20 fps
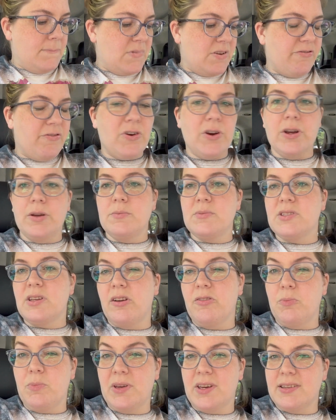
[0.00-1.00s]
for
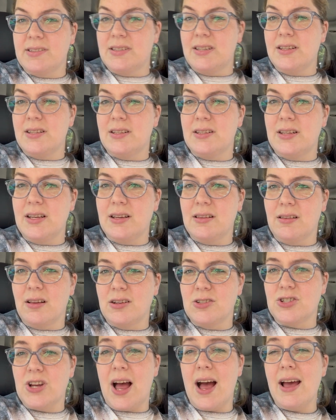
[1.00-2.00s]
himself because he didn't eat
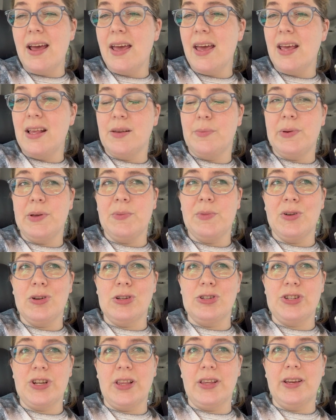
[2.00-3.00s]
lunch. I ate a peanut
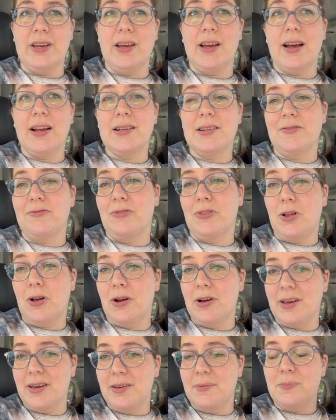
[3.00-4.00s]
and jelly. I didn't
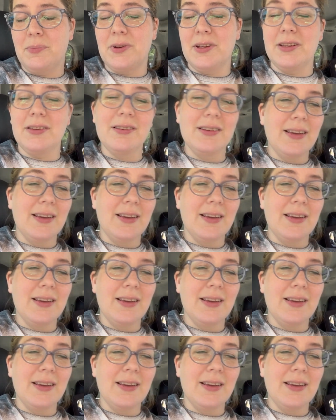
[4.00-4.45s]
vlog it, but